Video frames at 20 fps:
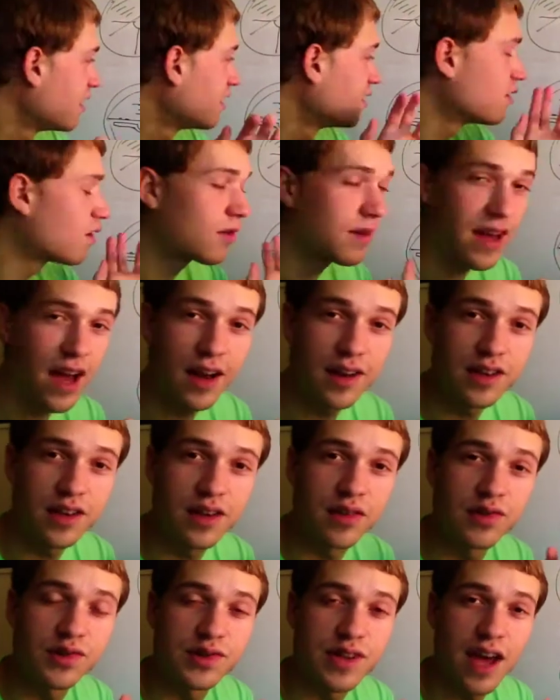Learn how to
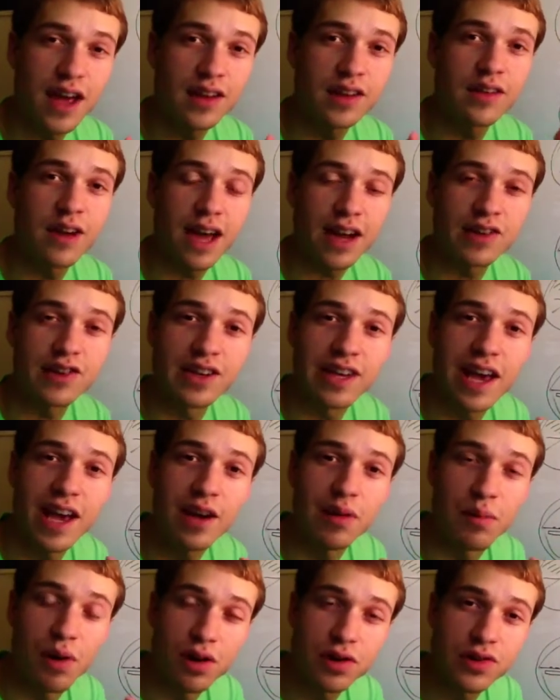use that. You actually
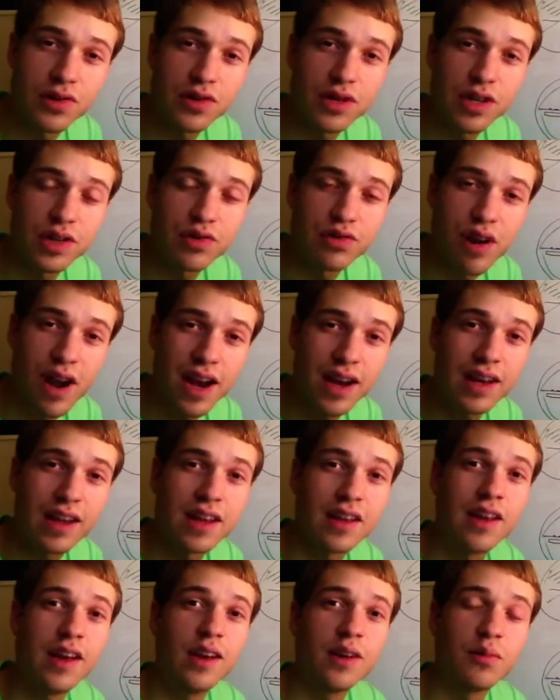get emergency
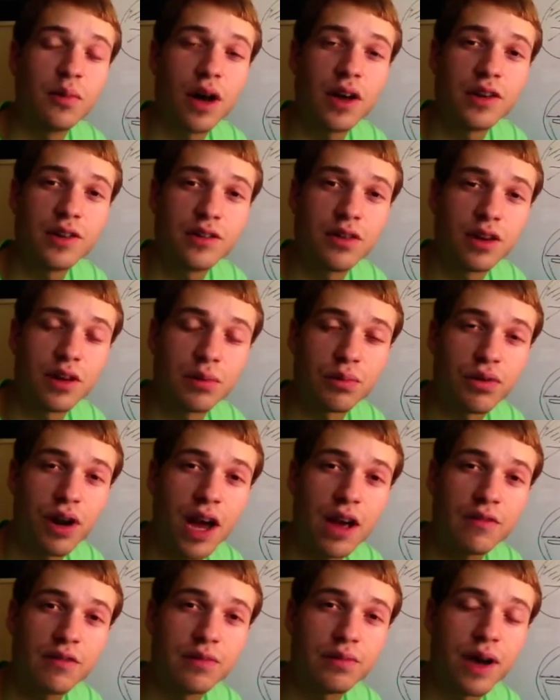training while you're doing your
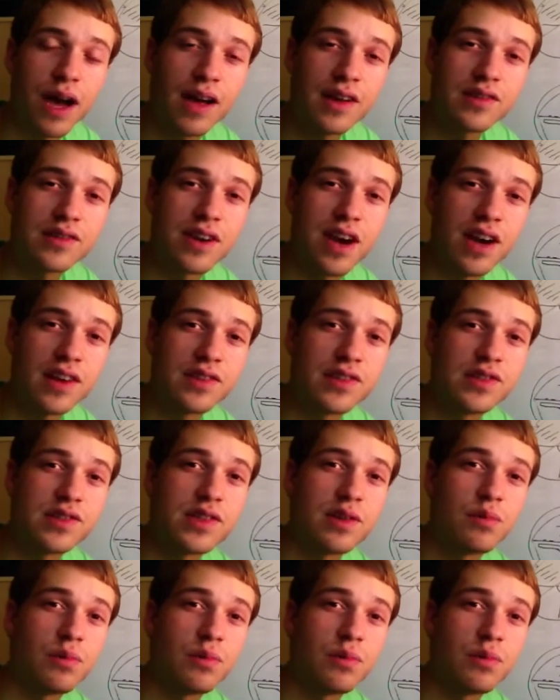private pilot's license,